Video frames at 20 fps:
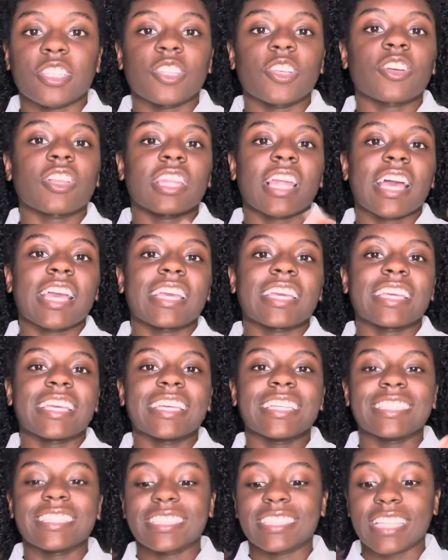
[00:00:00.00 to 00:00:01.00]
look like
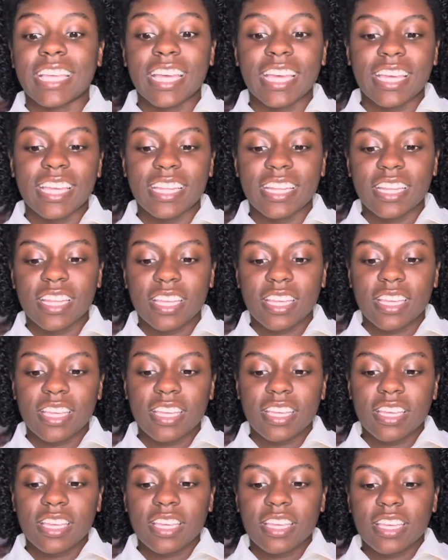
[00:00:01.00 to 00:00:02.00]
He said
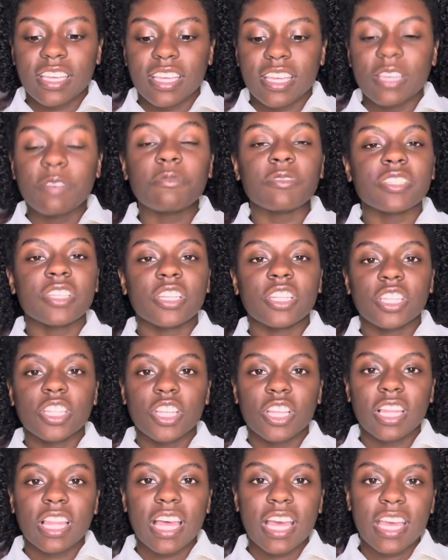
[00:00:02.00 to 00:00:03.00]
it was gonna
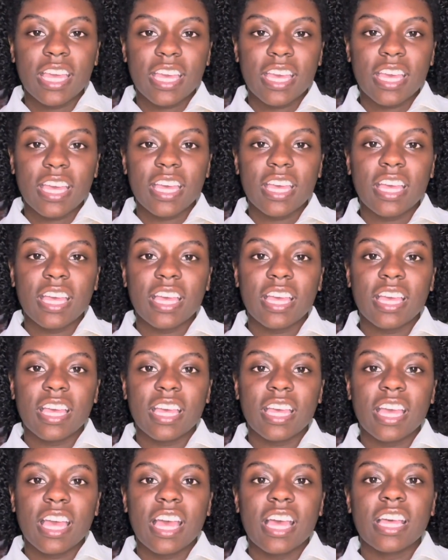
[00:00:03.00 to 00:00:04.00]
look like,
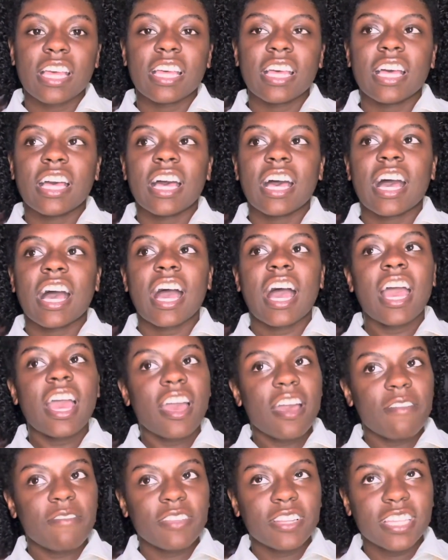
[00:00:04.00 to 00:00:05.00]
I
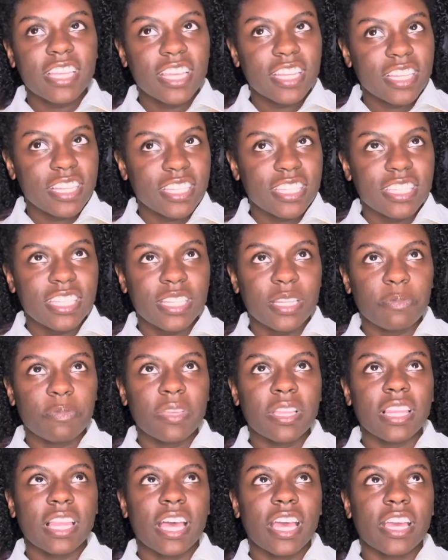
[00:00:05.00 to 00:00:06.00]
have a tendency to be
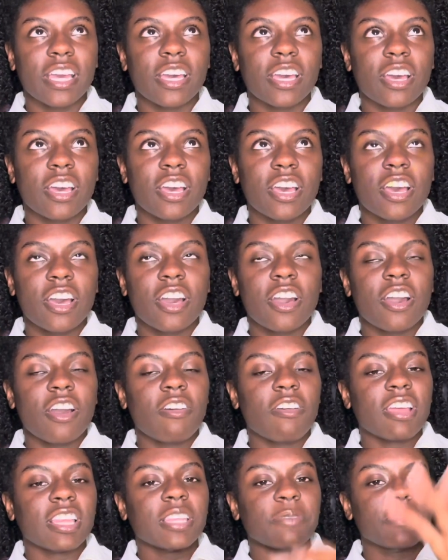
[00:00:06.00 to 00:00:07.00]
like, all
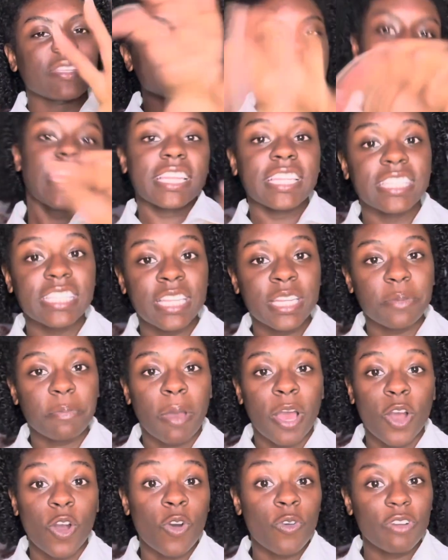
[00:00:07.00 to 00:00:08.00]
right, let me take this into my
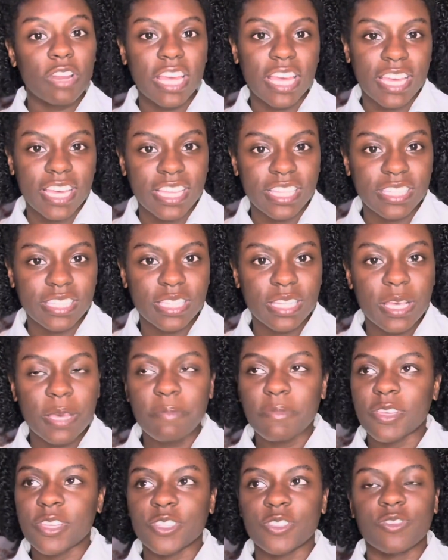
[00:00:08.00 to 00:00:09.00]
own hands
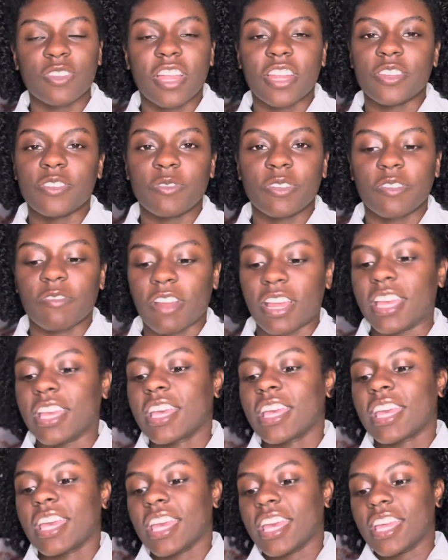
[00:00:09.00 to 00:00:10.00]
because you're not doing it right.
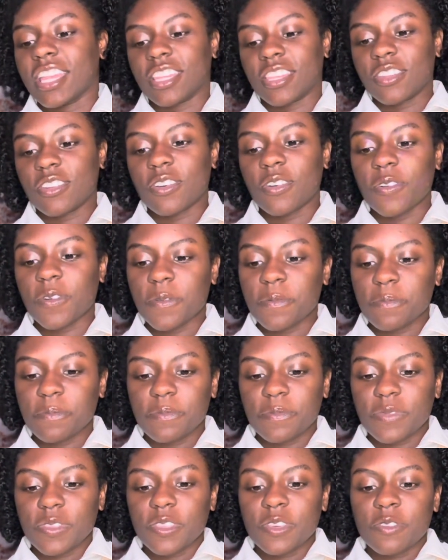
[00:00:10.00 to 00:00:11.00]
And
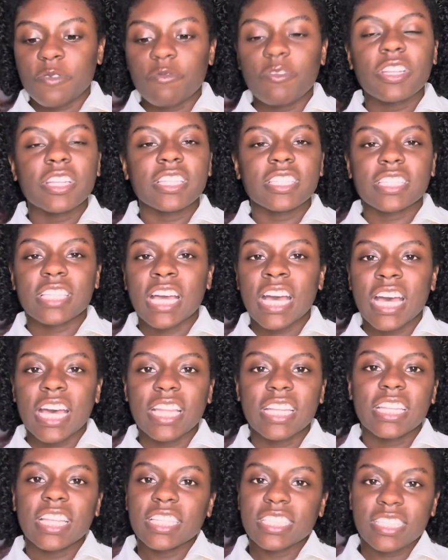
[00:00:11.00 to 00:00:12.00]
when it's God,
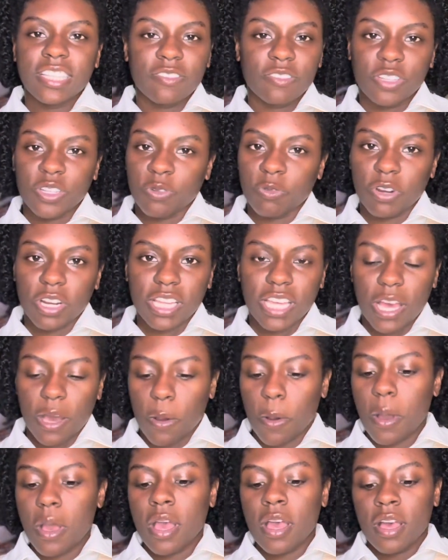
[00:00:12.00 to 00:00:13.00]
that's never gonna work
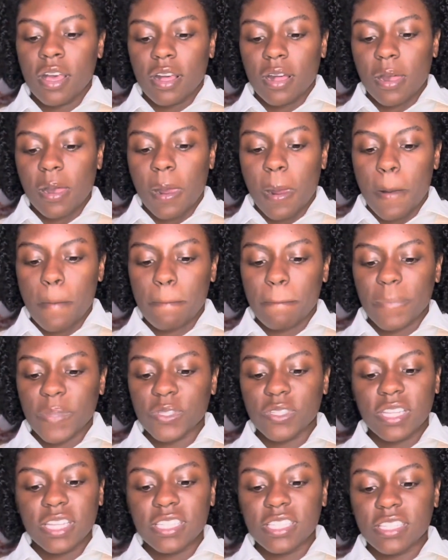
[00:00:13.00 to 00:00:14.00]
out. So
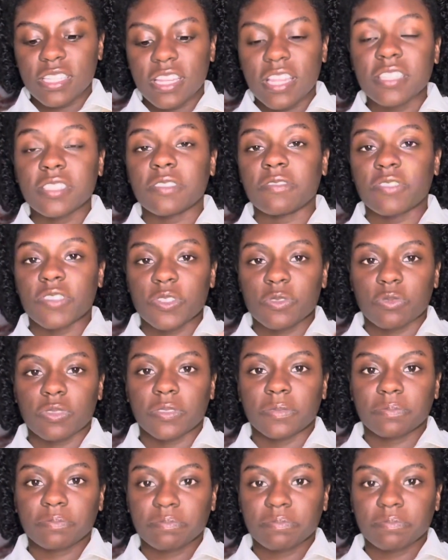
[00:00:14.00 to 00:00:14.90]
that's the first one,